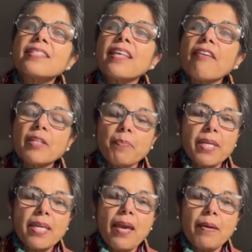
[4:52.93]
7
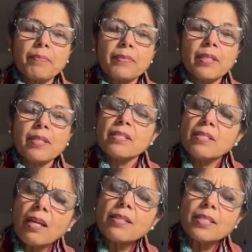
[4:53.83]
p.m., the
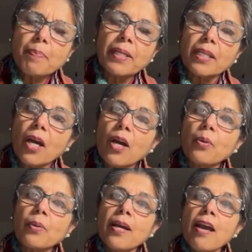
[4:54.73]
sun dipping low.